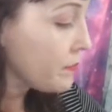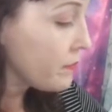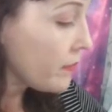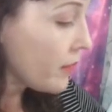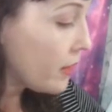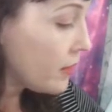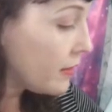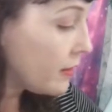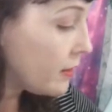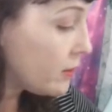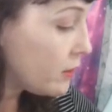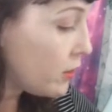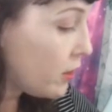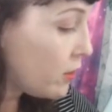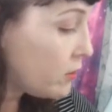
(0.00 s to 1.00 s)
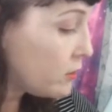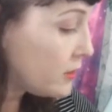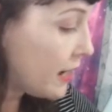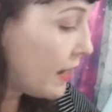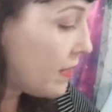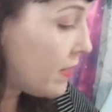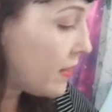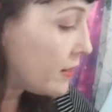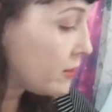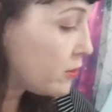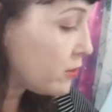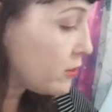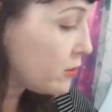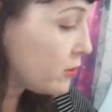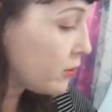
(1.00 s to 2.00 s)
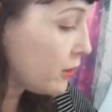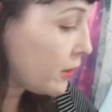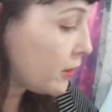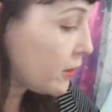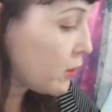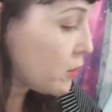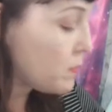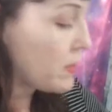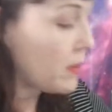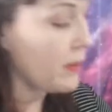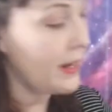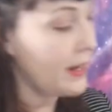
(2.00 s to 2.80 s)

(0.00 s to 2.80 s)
little toes, and then a circular mark.